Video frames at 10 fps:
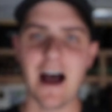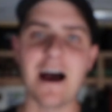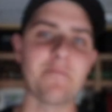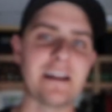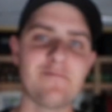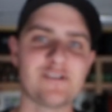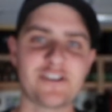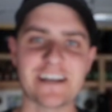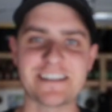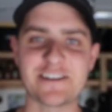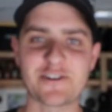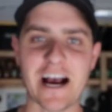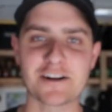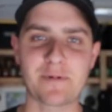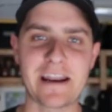Hi, my name is Jesse at
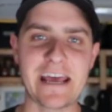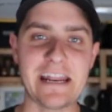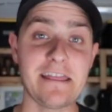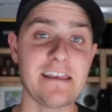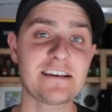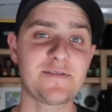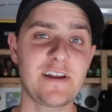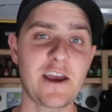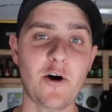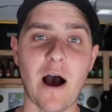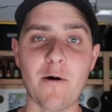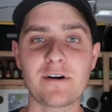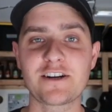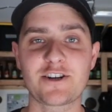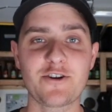Panda, and in this video I
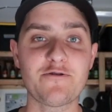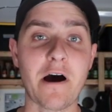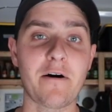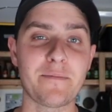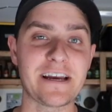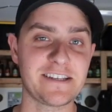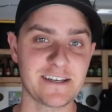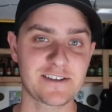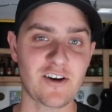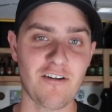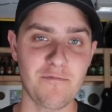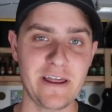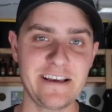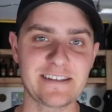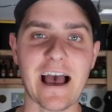want to show you how I make disc golf
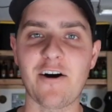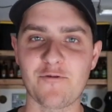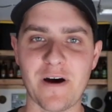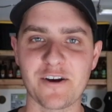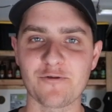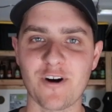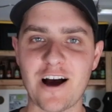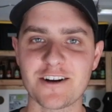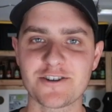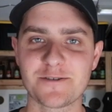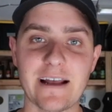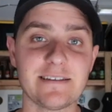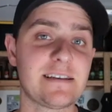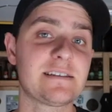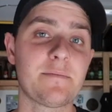minis out of my garage.
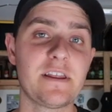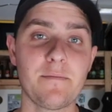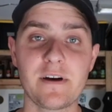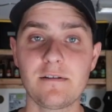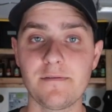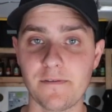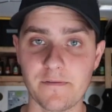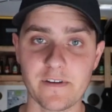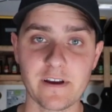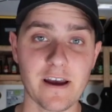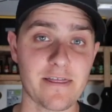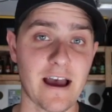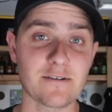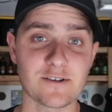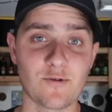And since I'm in the middle of fulfilling a
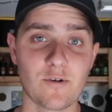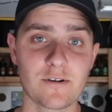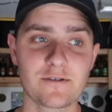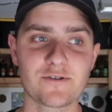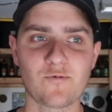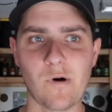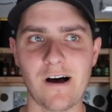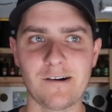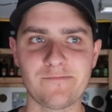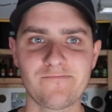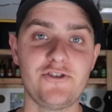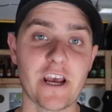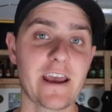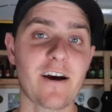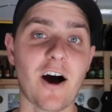thousand orders, well,
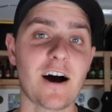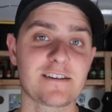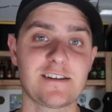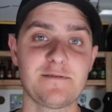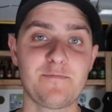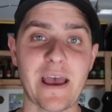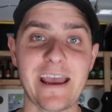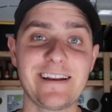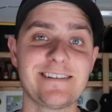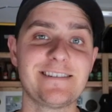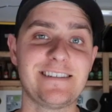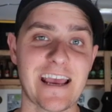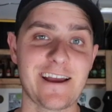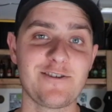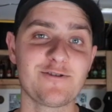Jake, Austin, Peyton,
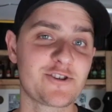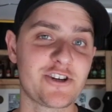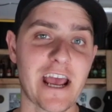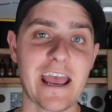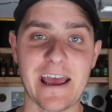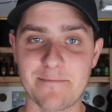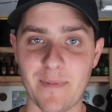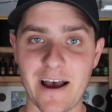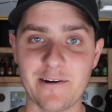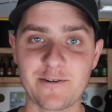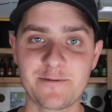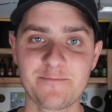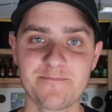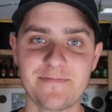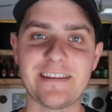Daniel, Shay, and Michael,
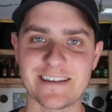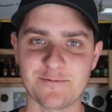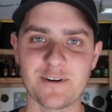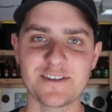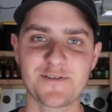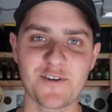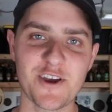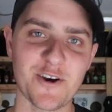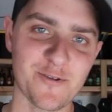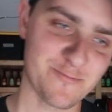this one's for you.